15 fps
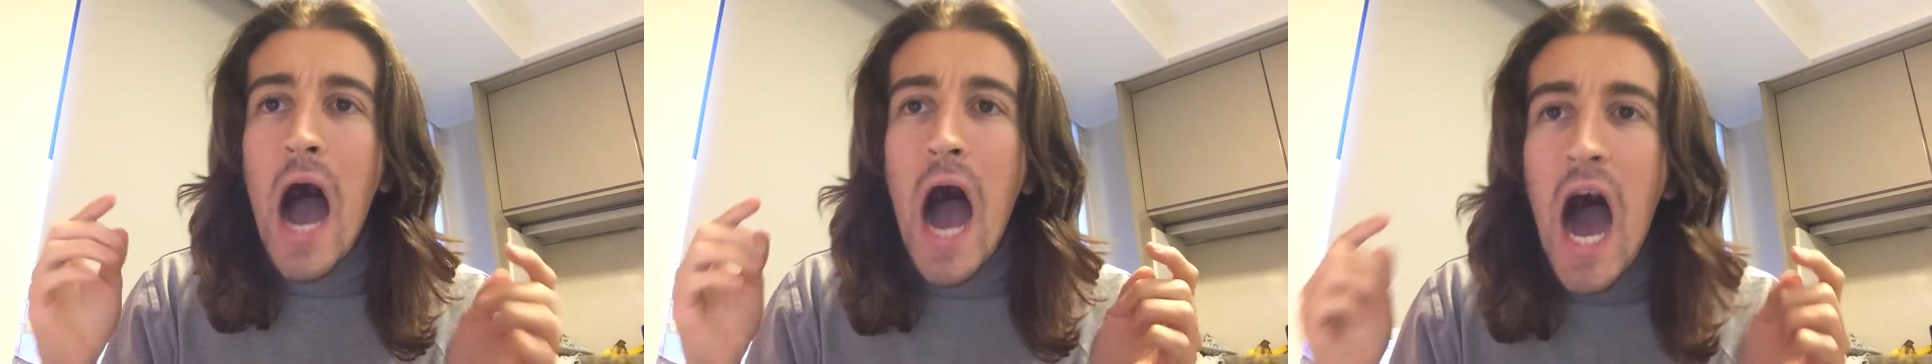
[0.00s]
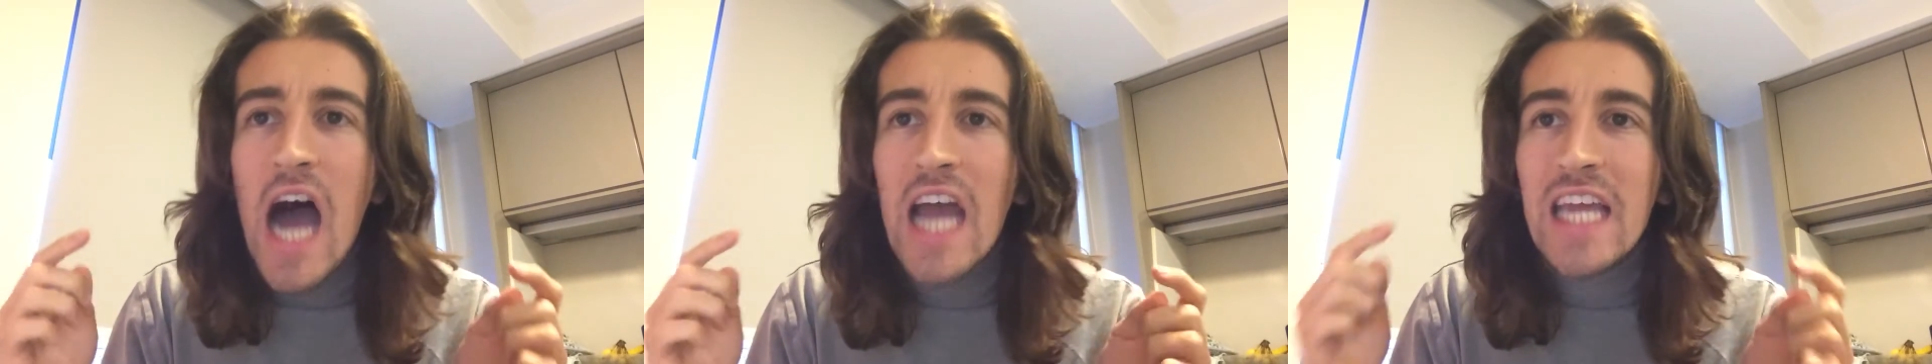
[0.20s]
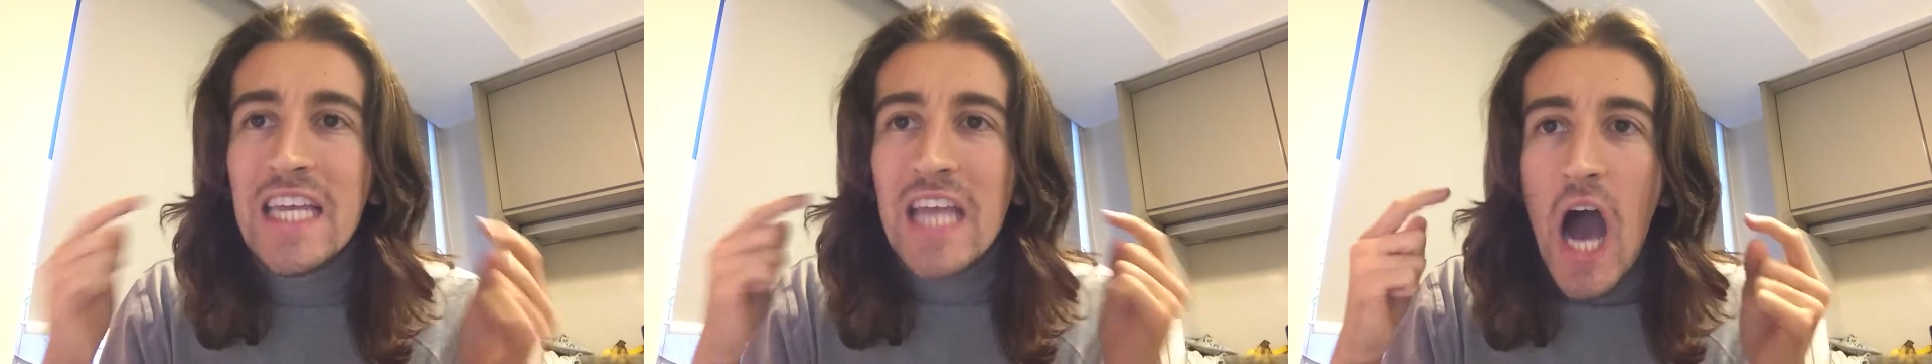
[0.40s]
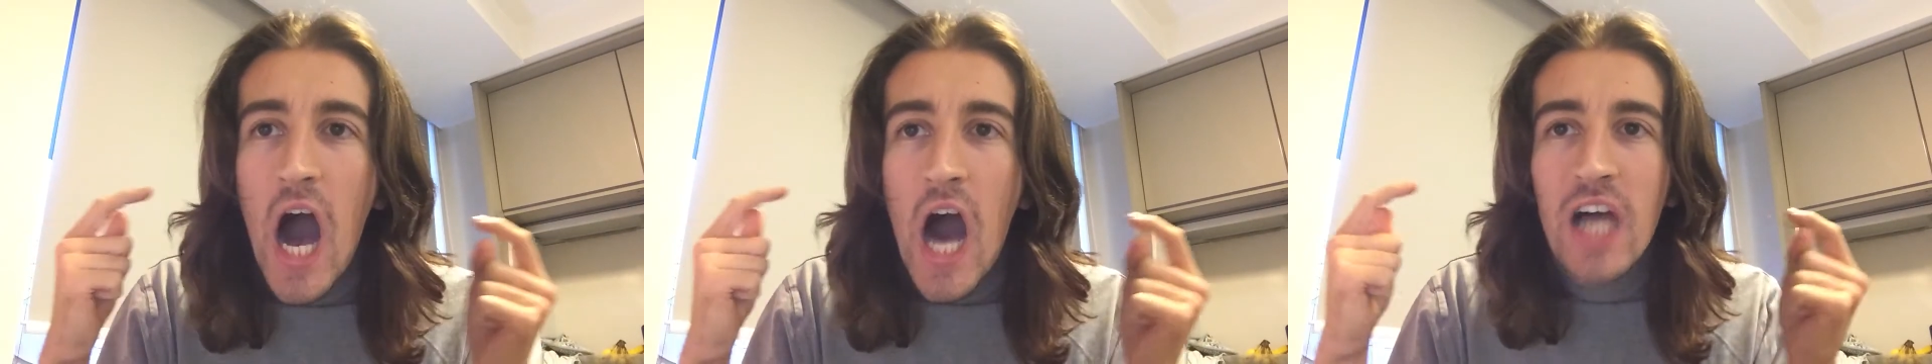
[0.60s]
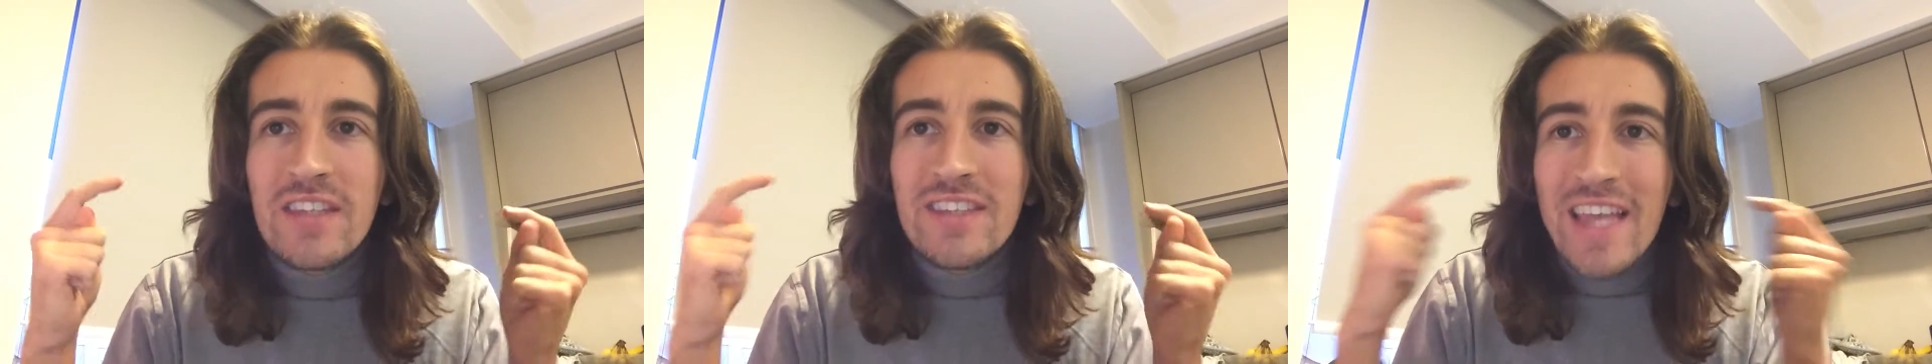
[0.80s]
I
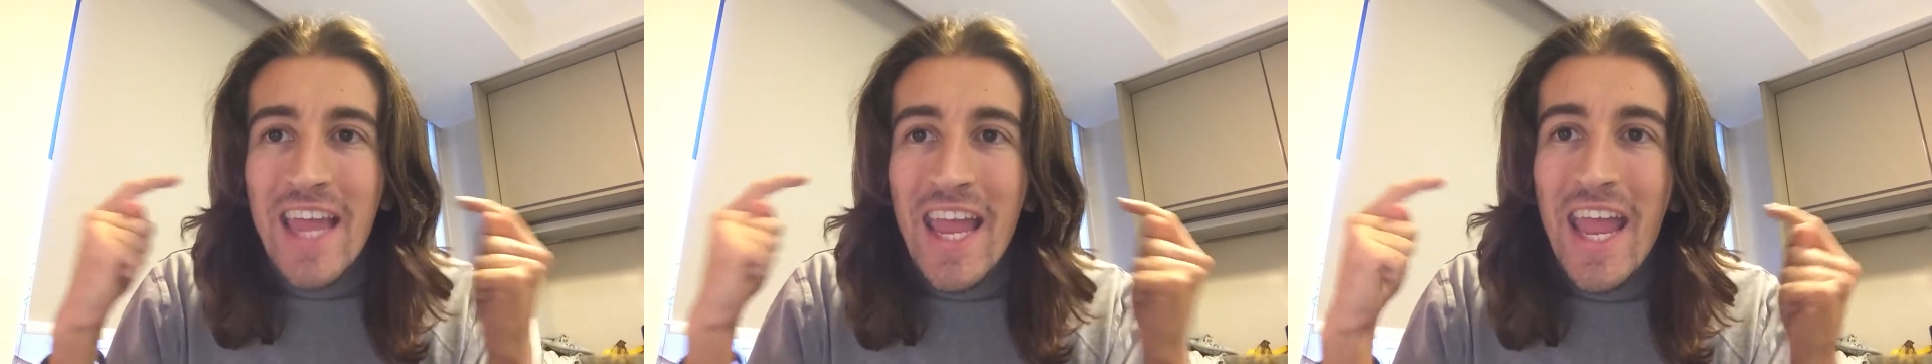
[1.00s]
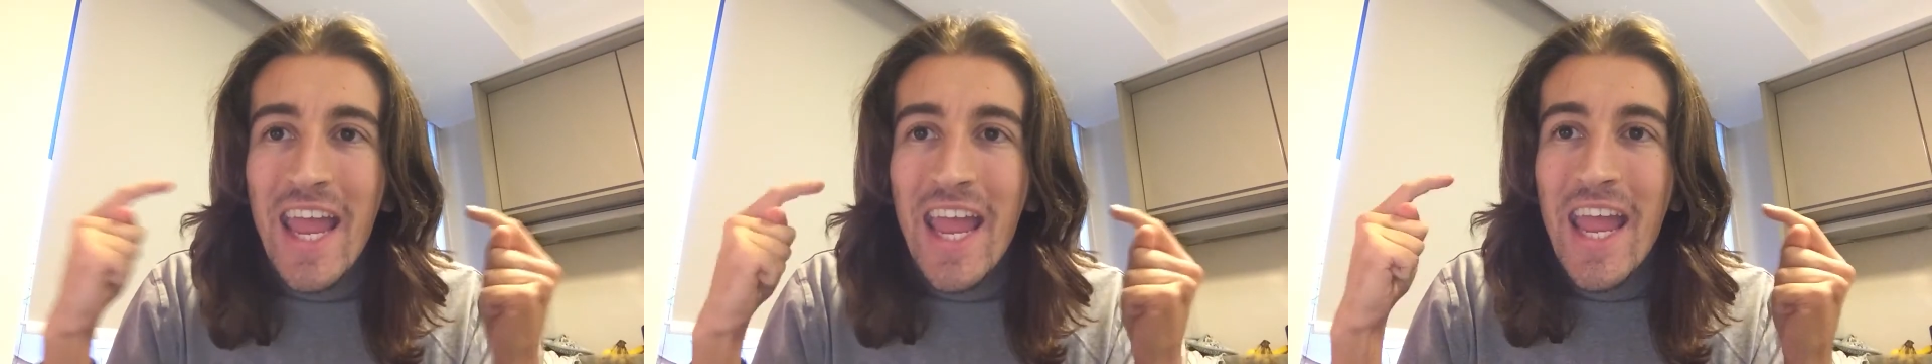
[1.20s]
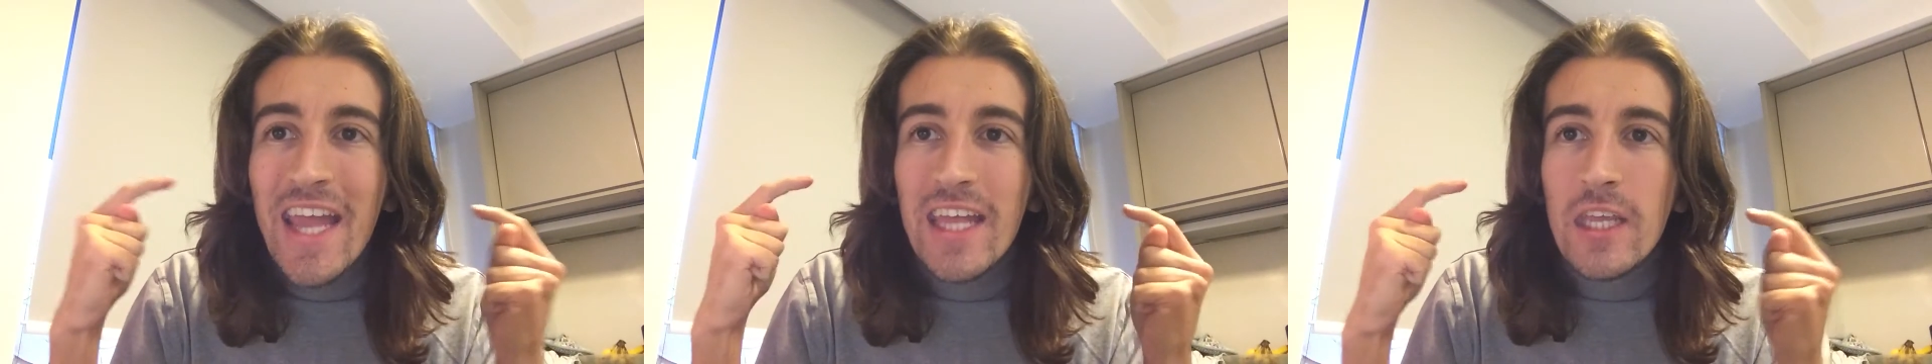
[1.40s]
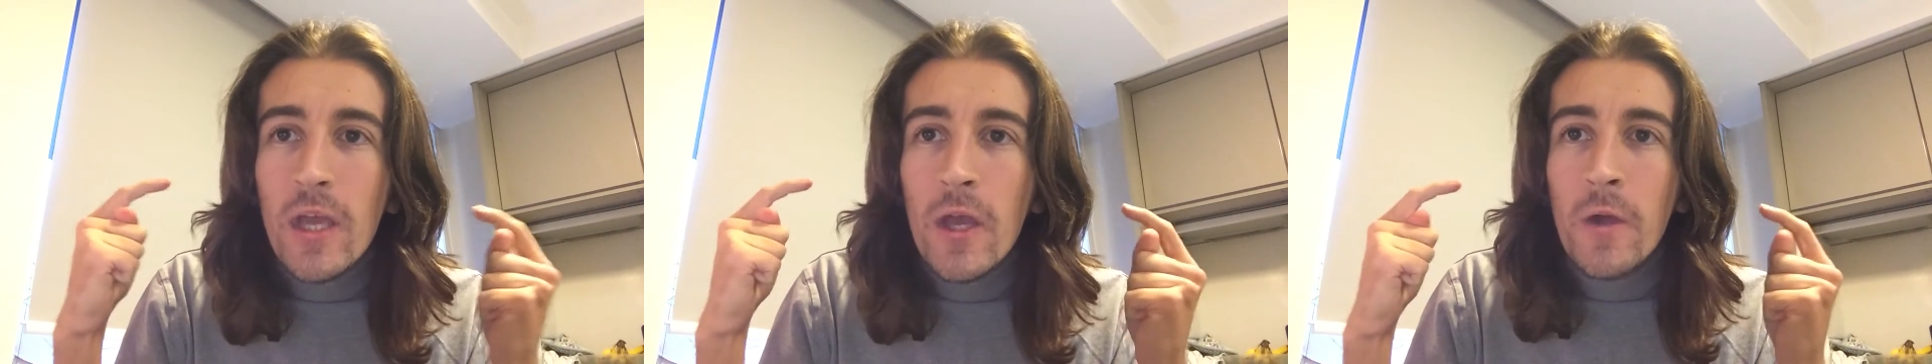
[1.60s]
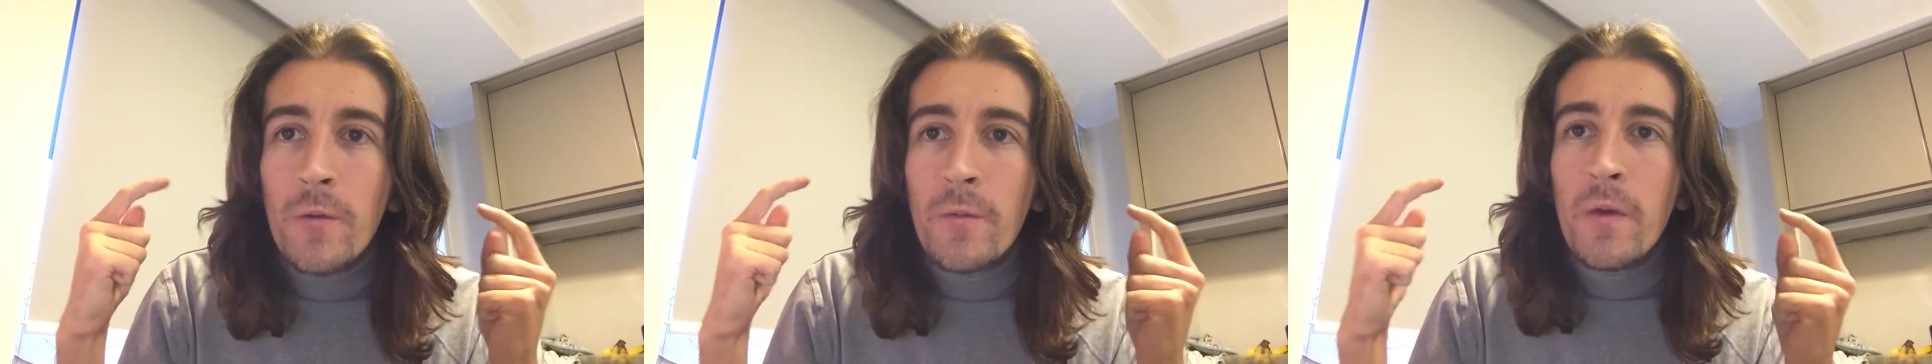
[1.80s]
can't hear
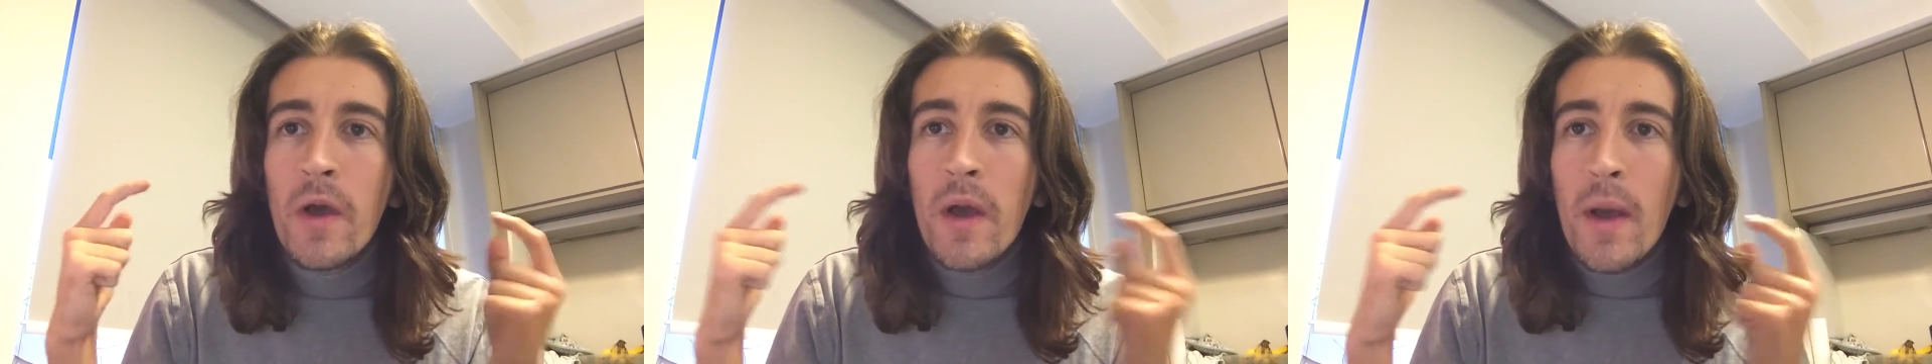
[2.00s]
you,